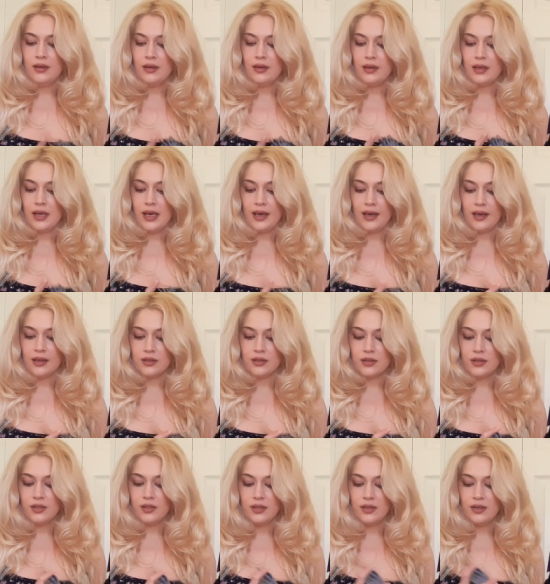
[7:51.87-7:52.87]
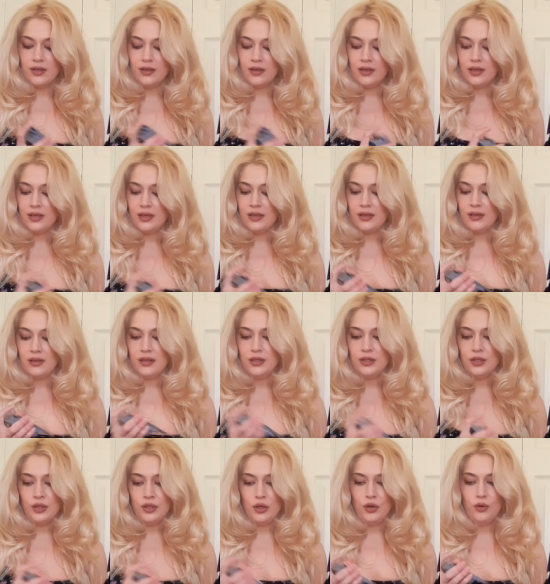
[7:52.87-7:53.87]
at
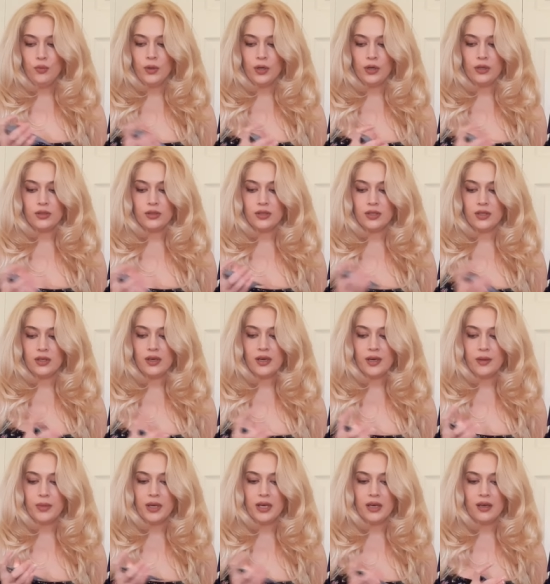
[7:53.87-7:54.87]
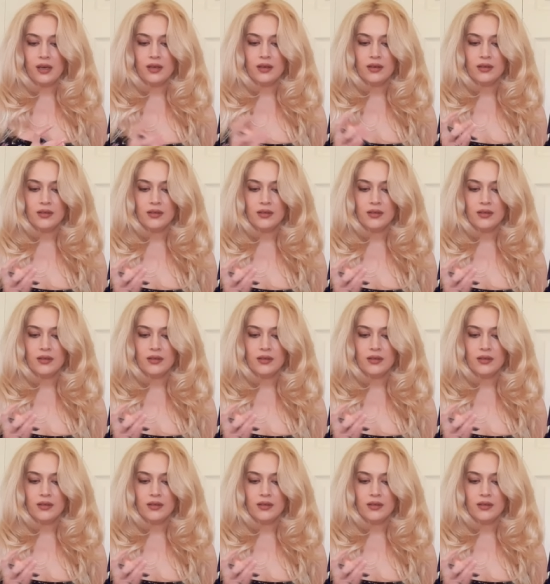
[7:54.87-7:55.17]
this new person coming in.